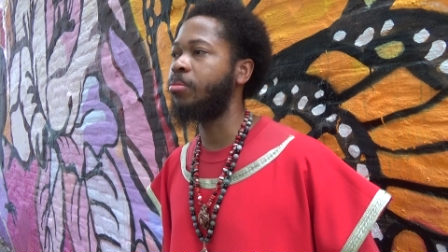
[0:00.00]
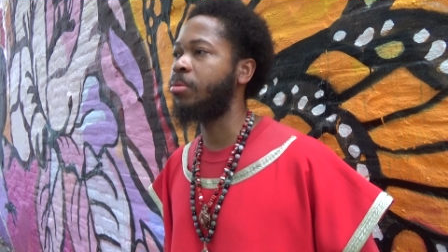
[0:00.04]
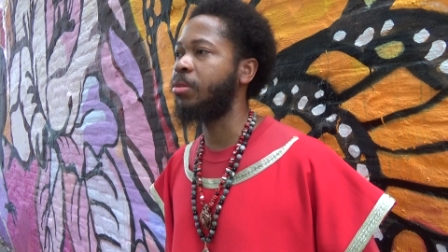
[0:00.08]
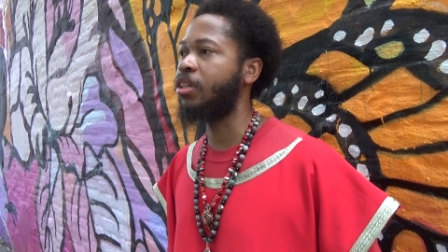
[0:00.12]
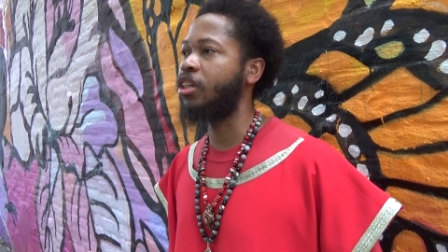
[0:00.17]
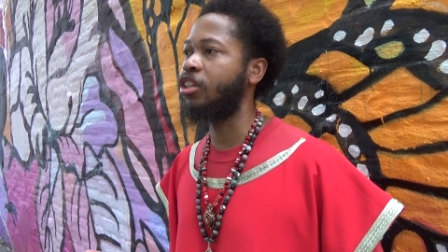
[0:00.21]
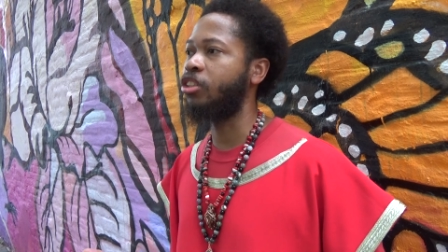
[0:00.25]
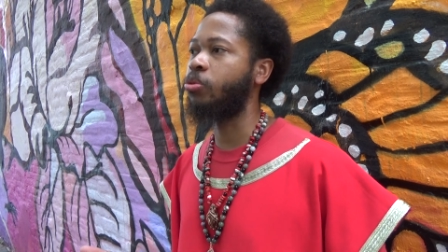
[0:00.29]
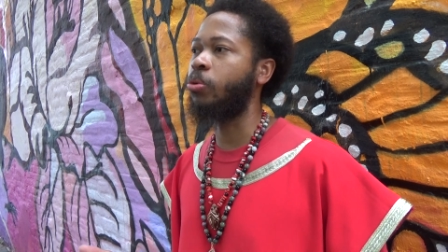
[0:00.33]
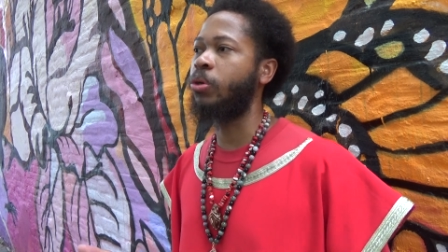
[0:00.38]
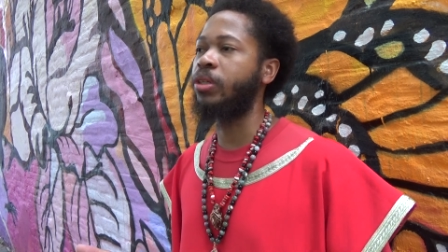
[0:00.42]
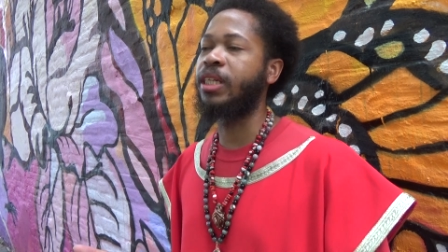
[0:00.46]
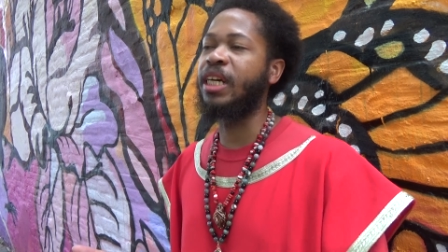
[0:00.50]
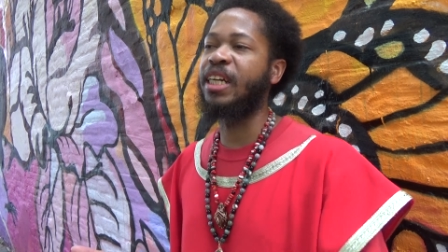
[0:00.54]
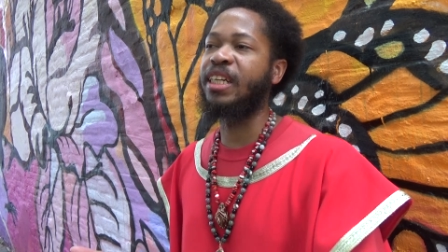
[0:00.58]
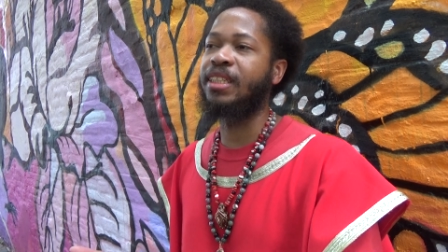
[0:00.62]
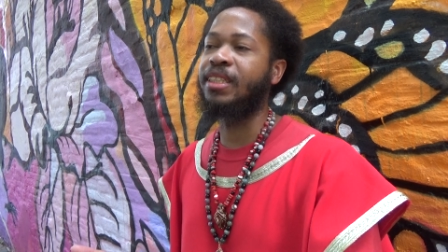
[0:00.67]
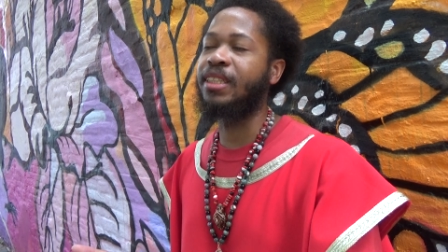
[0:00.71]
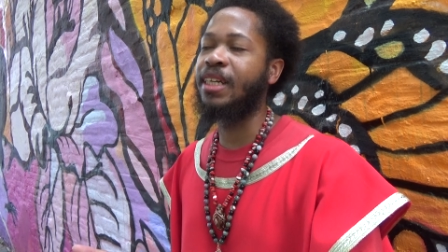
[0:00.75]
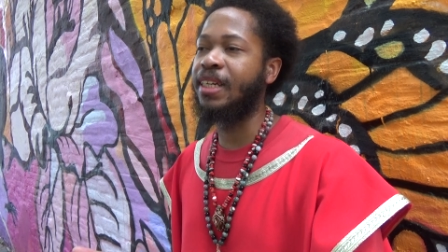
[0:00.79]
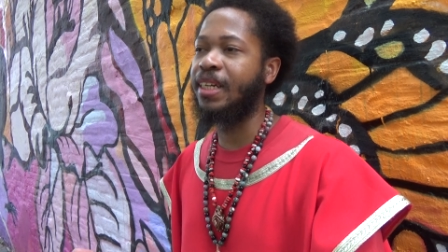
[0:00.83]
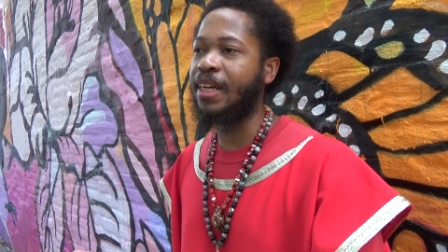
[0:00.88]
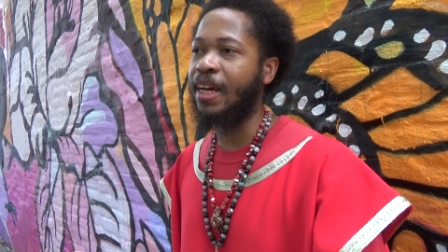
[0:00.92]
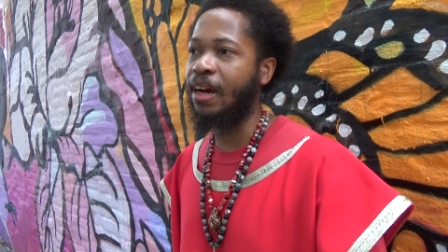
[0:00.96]
because what? They
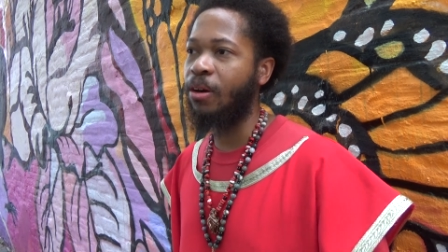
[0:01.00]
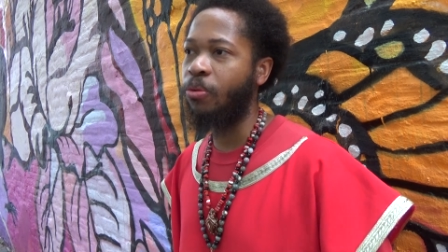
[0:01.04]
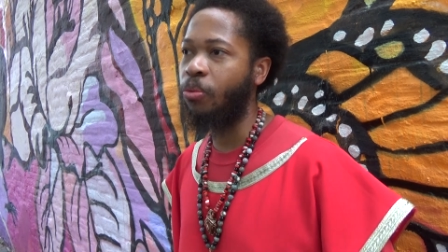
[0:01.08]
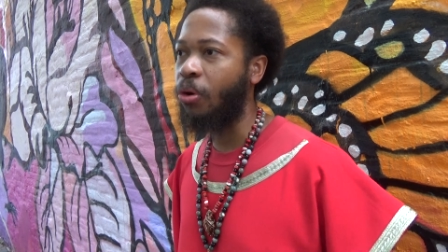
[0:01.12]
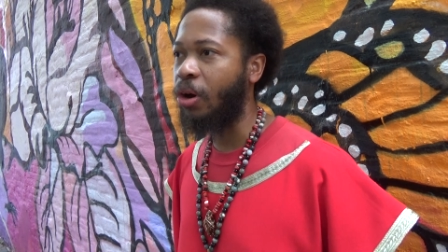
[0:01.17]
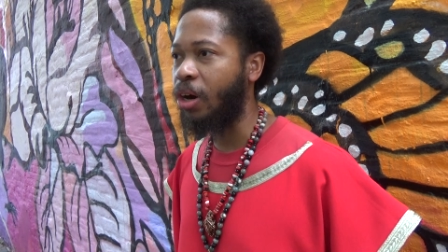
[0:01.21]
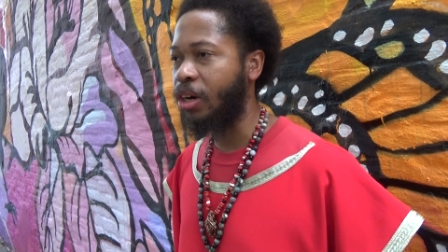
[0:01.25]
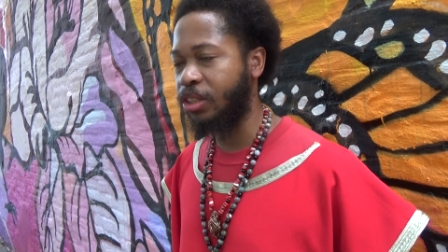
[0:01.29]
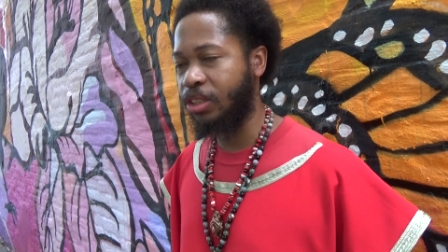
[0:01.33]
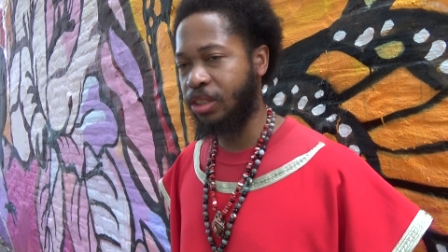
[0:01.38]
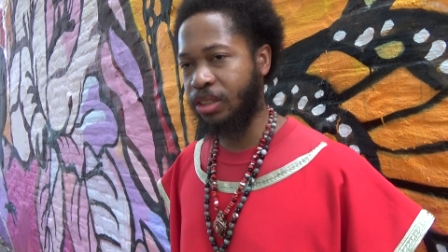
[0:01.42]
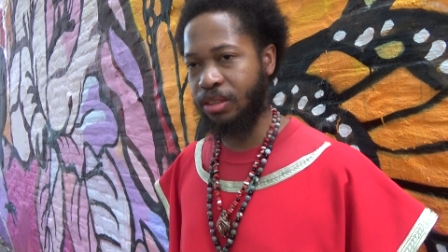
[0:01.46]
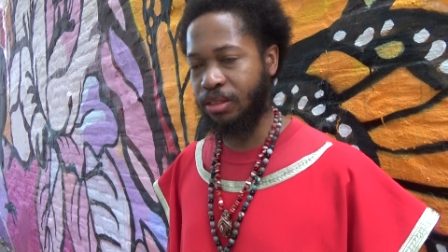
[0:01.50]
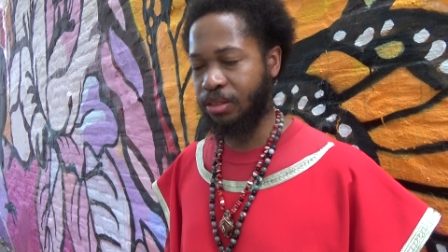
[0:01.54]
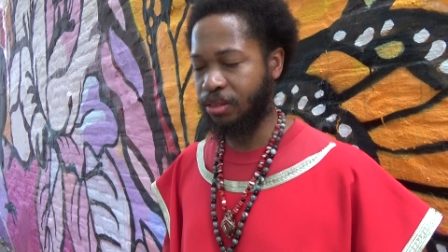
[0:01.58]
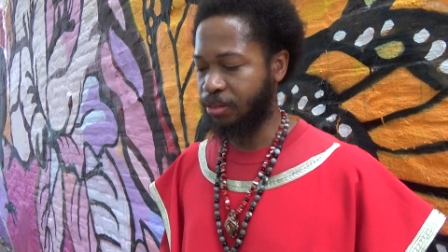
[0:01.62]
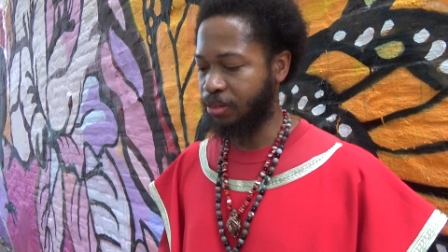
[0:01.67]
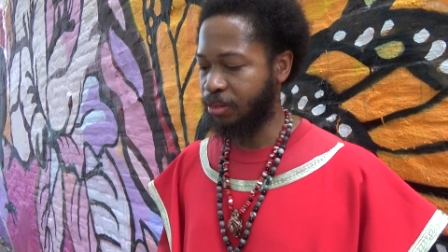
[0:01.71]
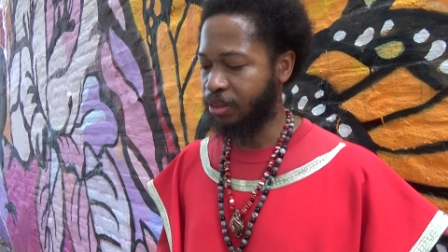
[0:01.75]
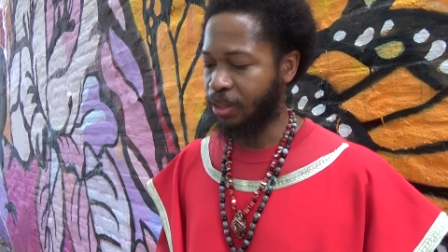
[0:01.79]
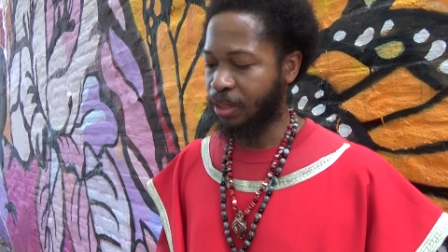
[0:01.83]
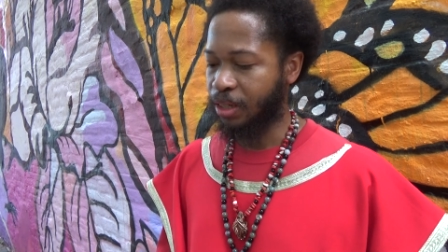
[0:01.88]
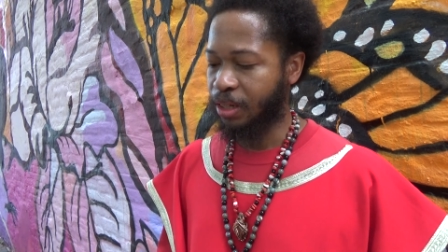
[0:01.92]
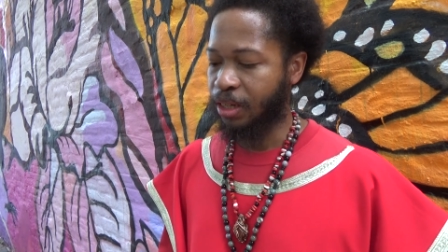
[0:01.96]
they not watching.
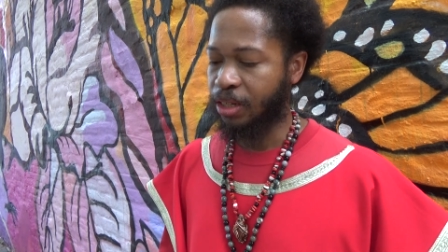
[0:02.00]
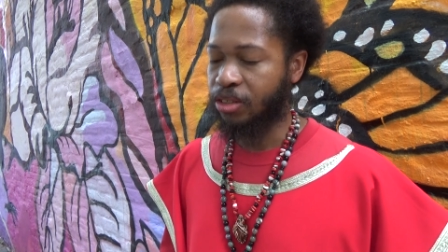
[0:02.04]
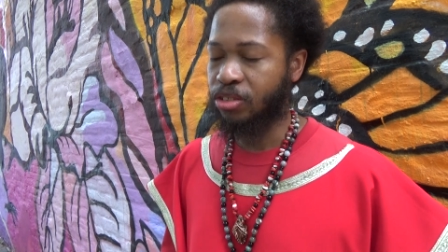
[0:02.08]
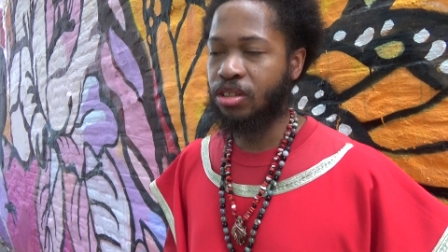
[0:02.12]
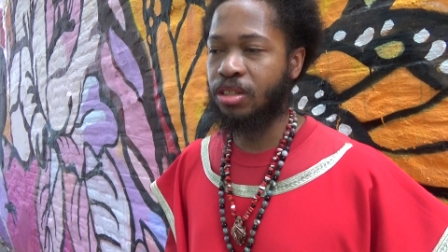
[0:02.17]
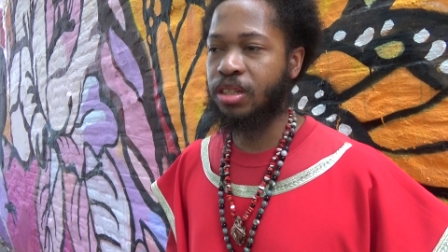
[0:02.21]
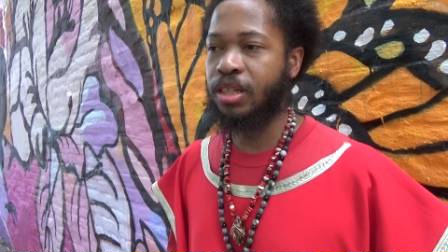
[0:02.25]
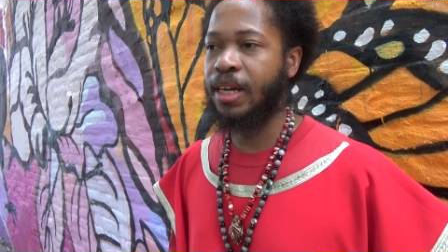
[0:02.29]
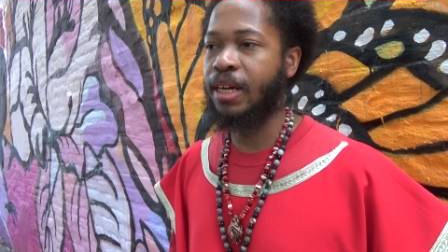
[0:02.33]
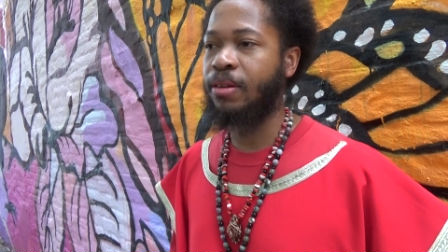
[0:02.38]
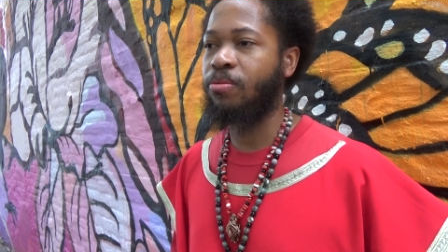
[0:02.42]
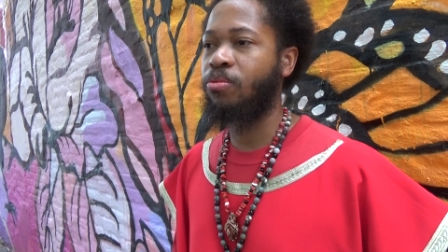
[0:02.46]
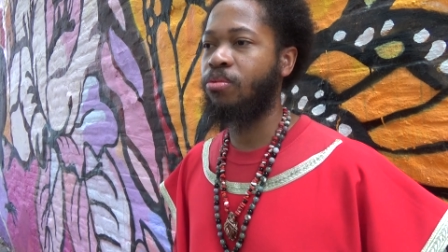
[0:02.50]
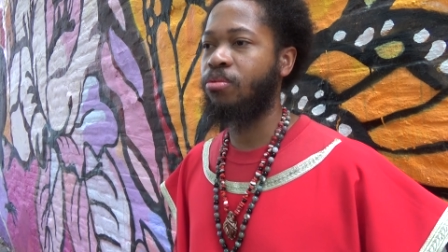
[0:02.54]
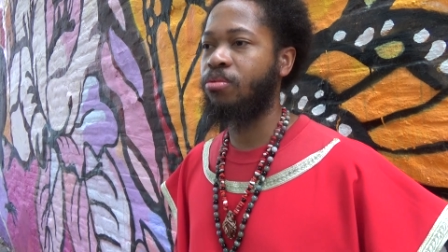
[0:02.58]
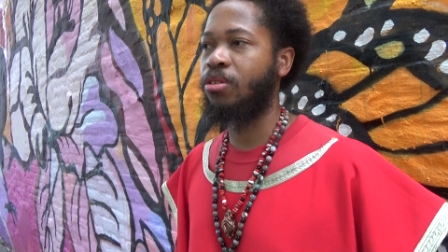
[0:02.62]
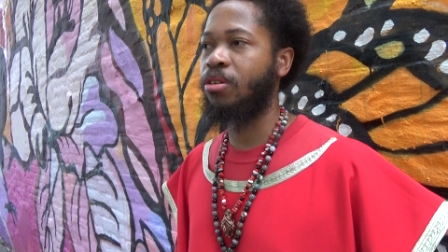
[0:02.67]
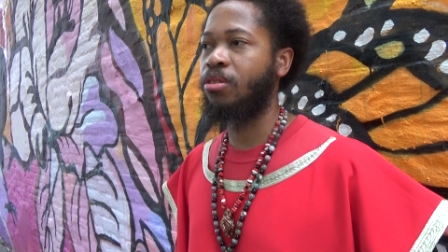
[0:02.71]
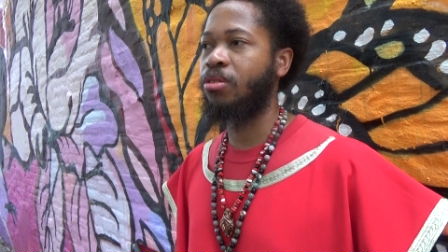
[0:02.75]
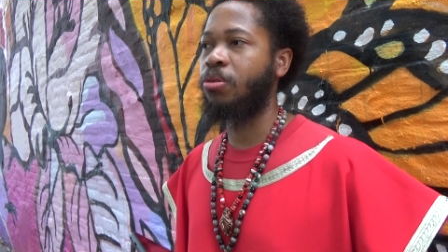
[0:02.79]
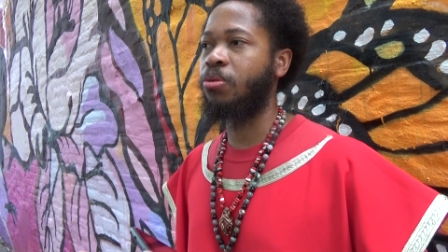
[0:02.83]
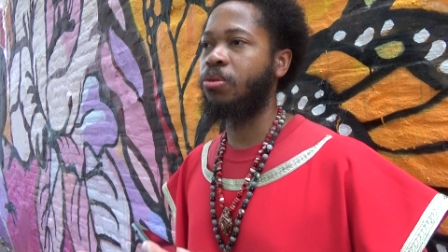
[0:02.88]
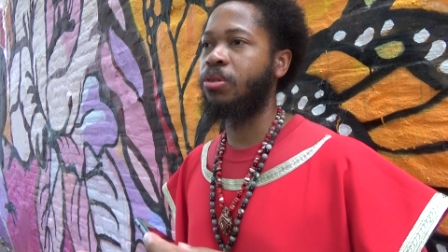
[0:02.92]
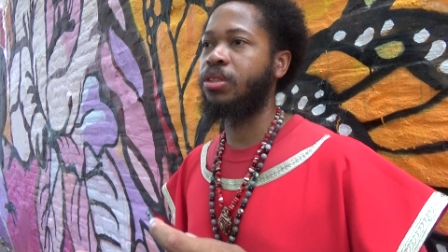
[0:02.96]
Just like
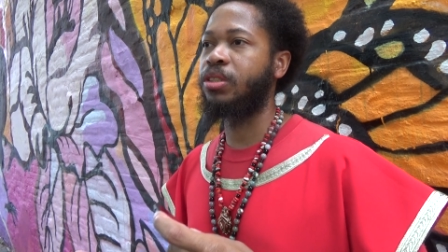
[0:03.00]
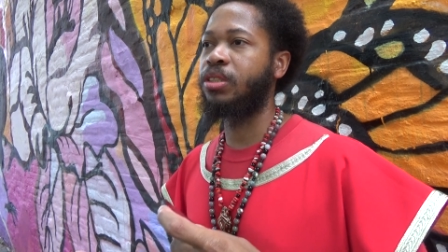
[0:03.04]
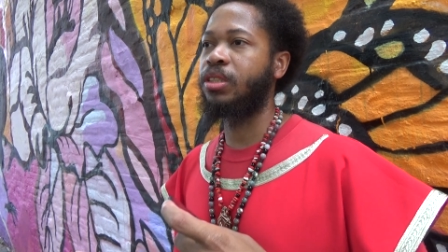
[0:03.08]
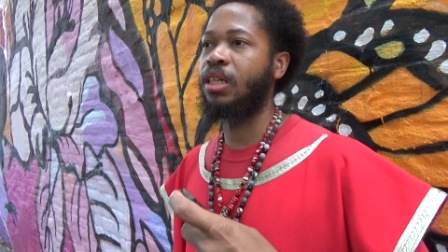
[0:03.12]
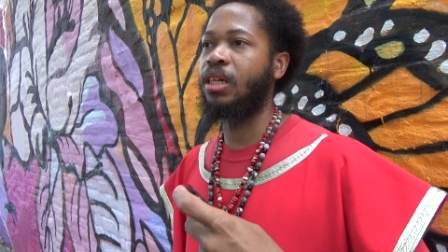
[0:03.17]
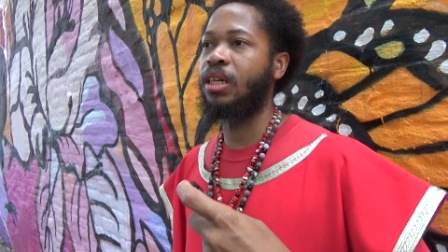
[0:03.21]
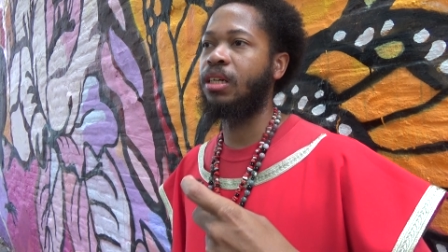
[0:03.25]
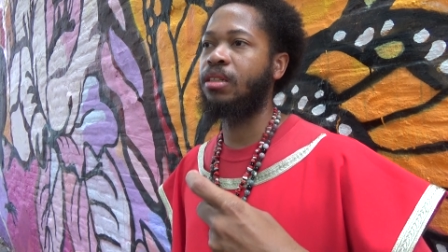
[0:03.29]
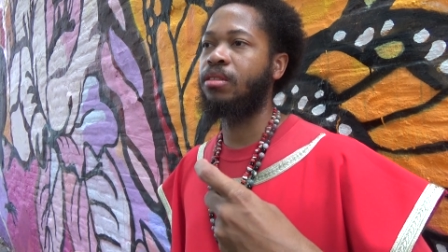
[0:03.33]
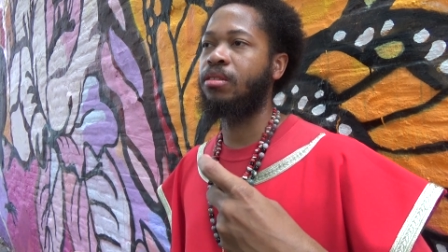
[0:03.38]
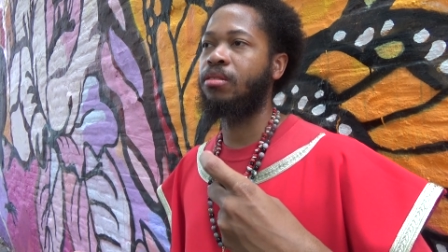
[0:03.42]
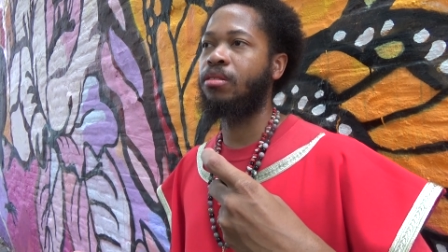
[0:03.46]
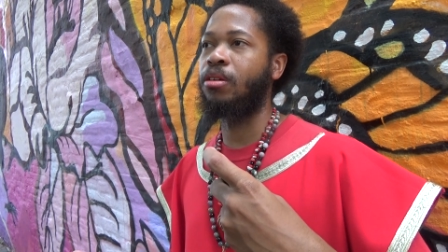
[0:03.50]
the Lord said,